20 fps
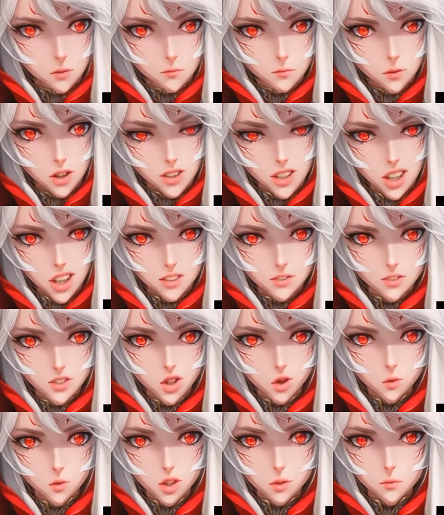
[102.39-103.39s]
My legs
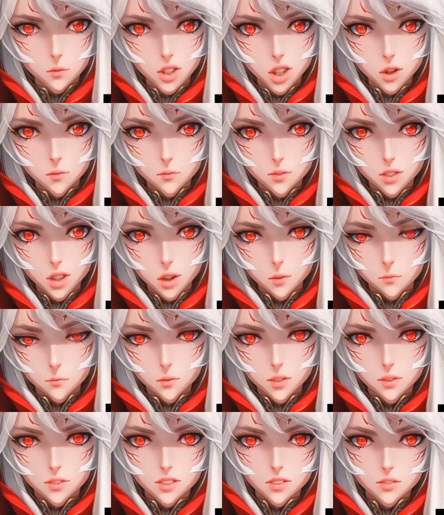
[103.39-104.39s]
had already become
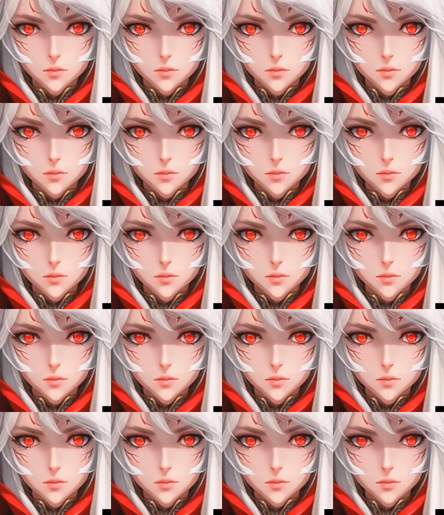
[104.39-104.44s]
numb.